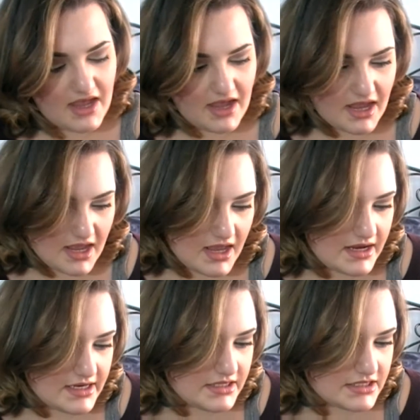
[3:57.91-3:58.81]

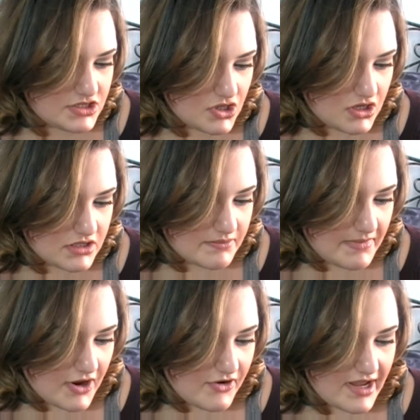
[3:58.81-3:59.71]
and it is called
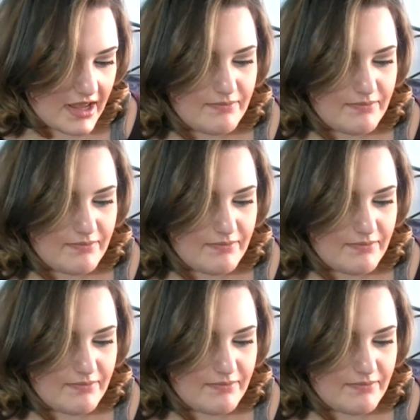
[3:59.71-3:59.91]
Marry a